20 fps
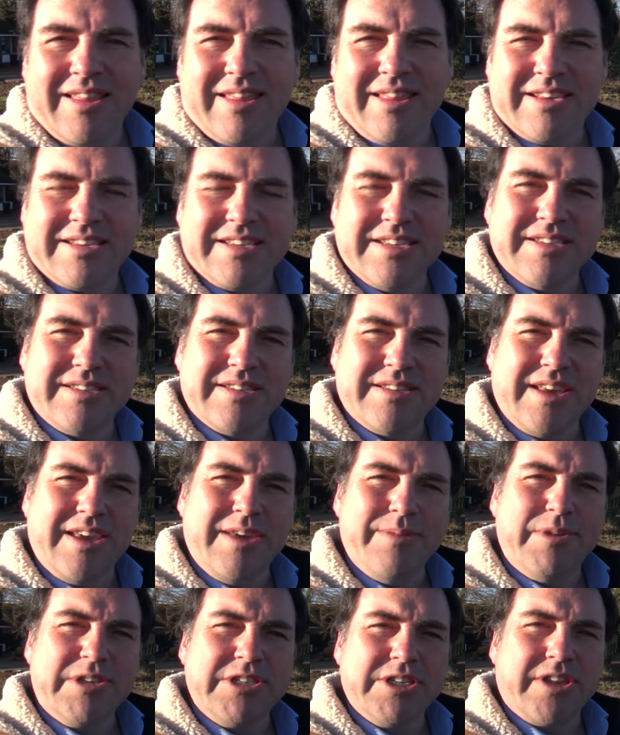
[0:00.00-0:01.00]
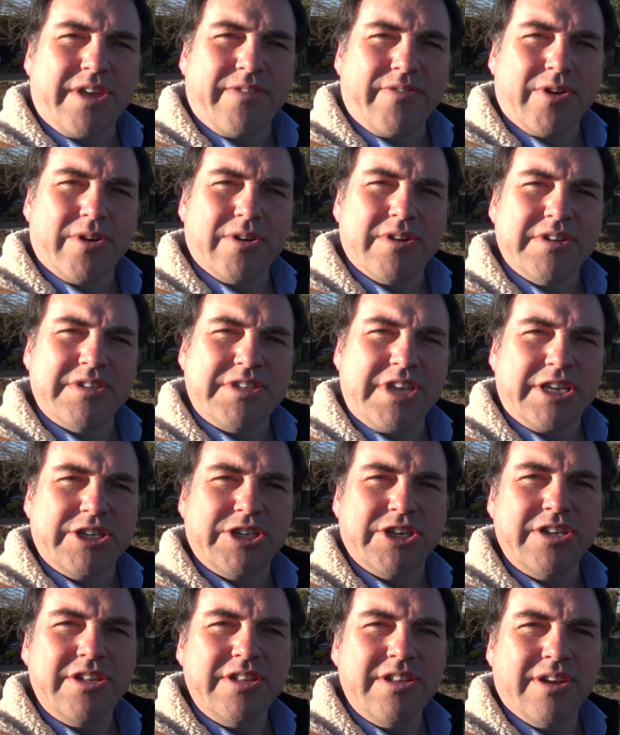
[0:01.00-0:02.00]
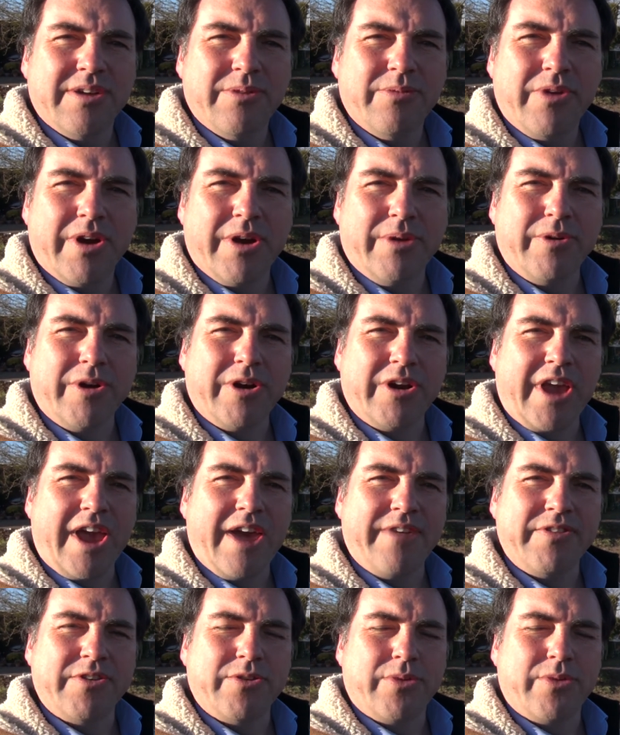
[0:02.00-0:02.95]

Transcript: This is the Mitchell-Dever section where we're going to have the